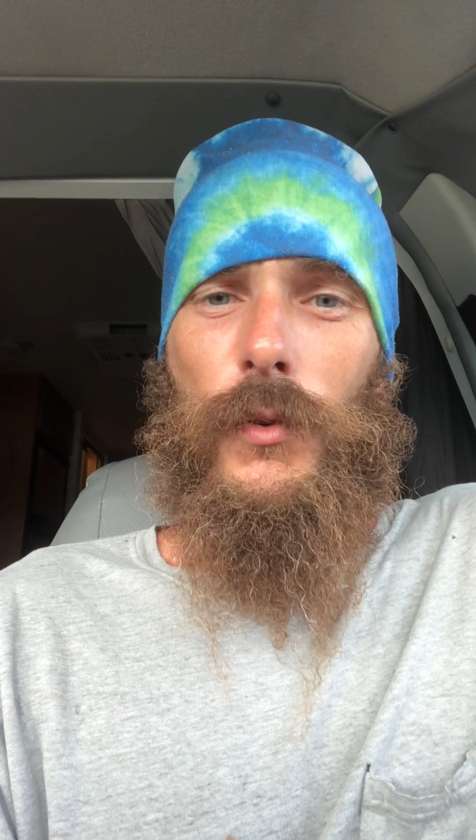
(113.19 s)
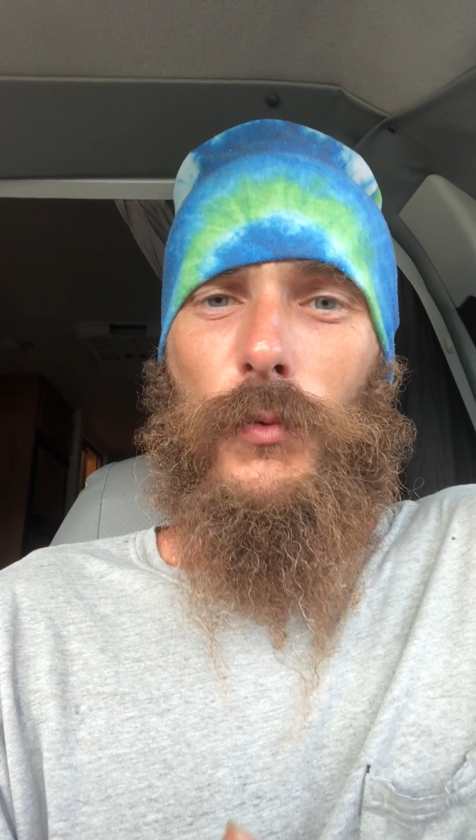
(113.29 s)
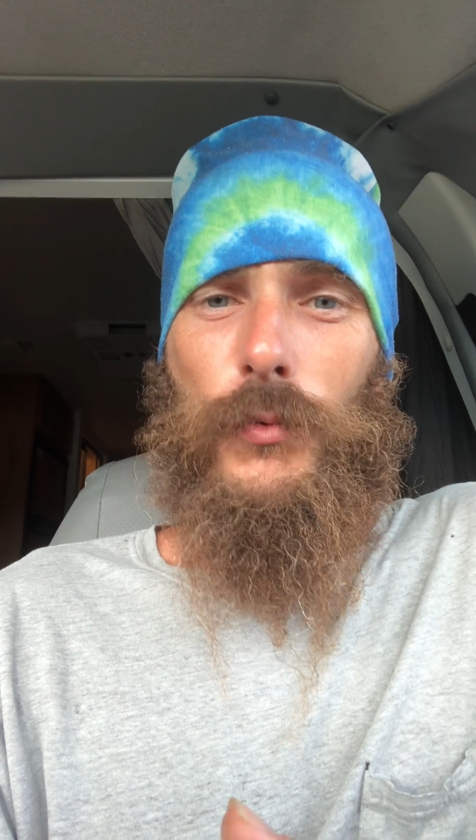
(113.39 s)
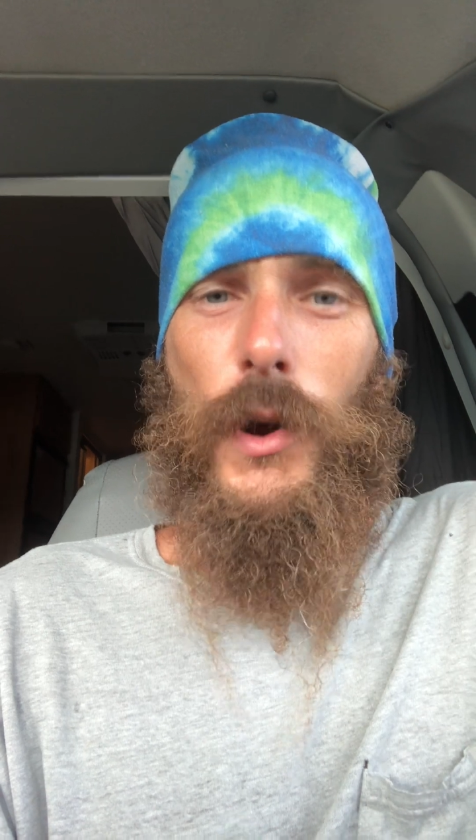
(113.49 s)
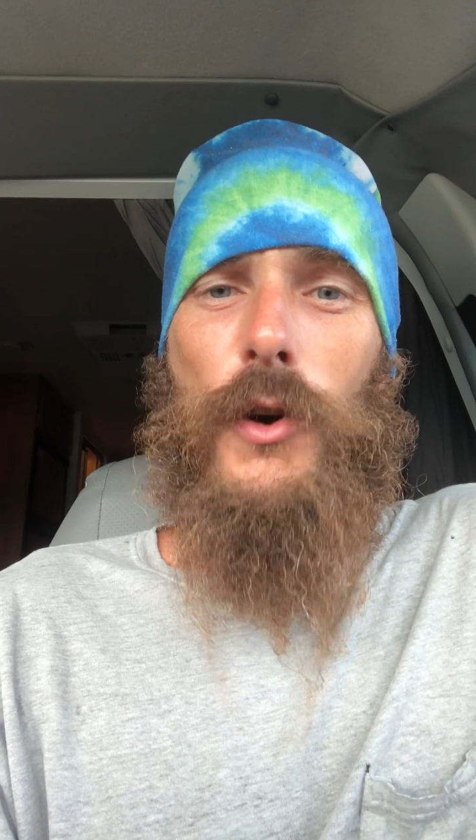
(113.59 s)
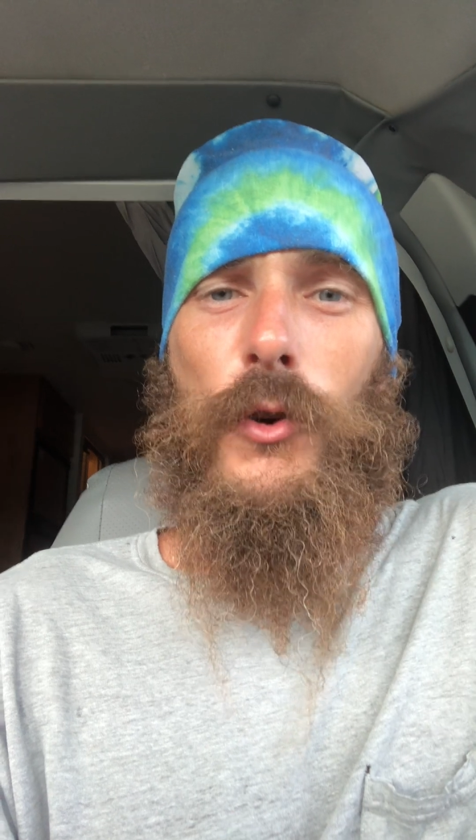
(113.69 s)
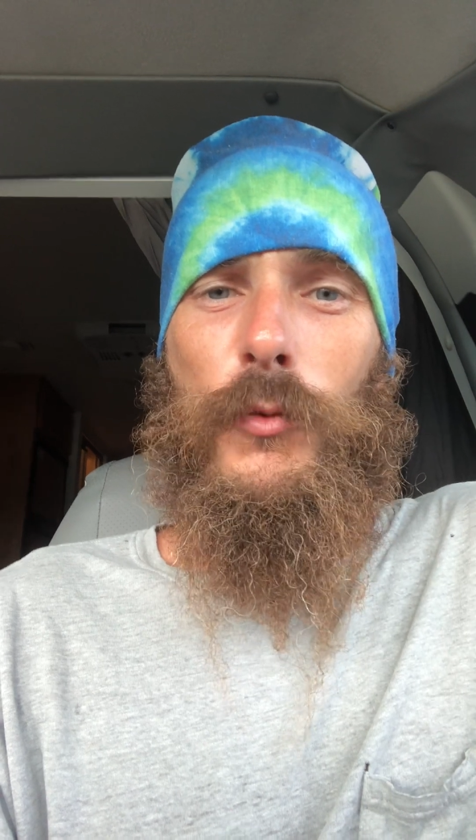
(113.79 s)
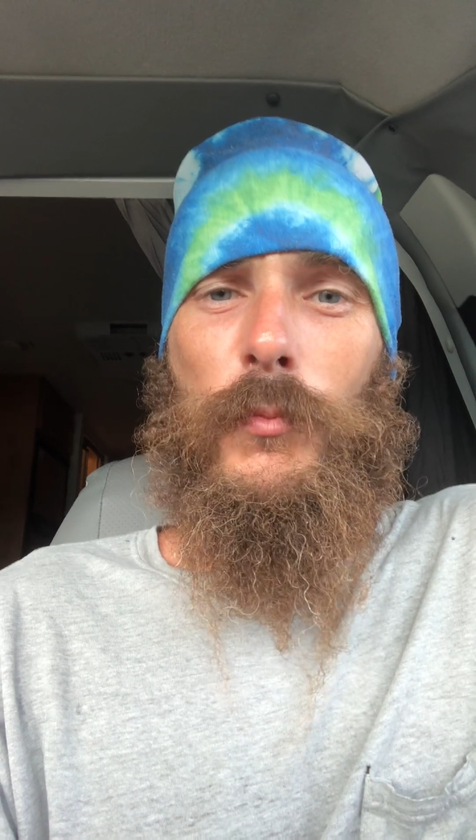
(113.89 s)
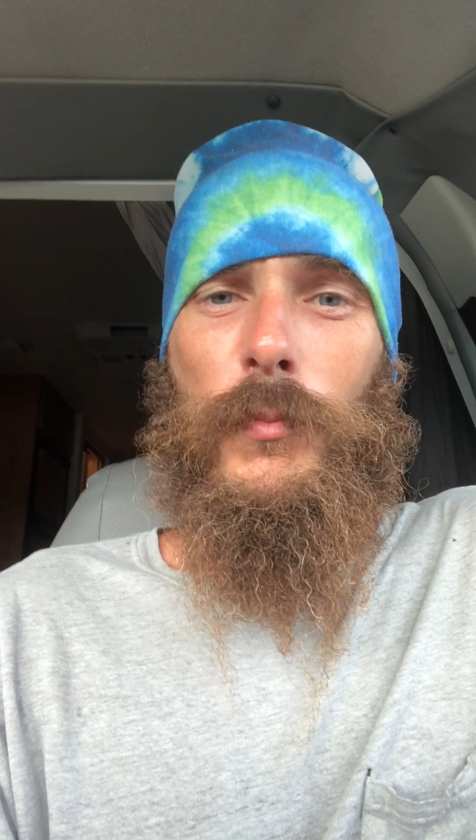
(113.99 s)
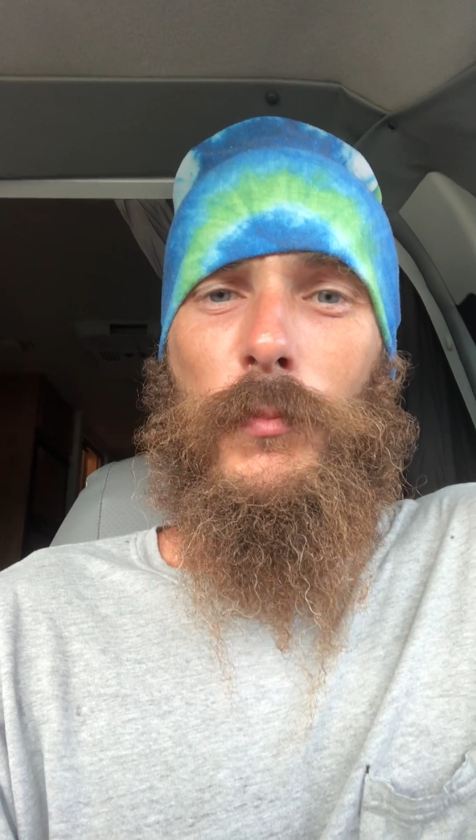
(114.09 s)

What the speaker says: Rome,